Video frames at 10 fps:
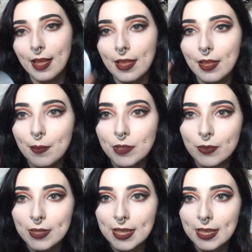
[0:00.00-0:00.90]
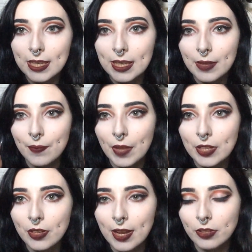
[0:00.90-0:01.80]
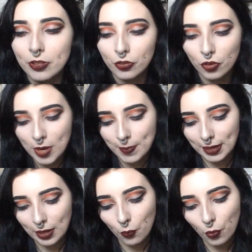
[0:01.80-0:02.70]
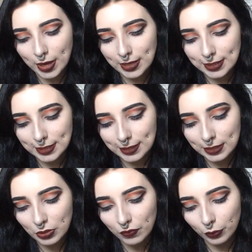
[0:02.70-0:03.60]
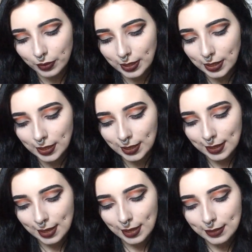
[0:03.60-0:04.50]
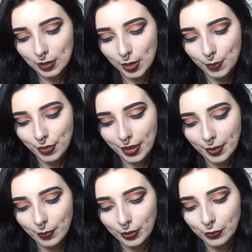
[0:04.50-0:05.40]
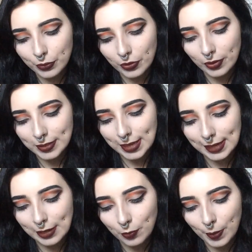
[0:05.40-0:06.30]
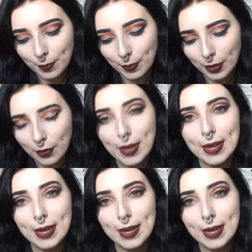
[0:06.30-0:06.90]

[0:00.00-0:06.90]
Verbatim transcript: um, so it's like a, I don't know how to describe it, like a white silvery type thing, but it also looks a little bit blue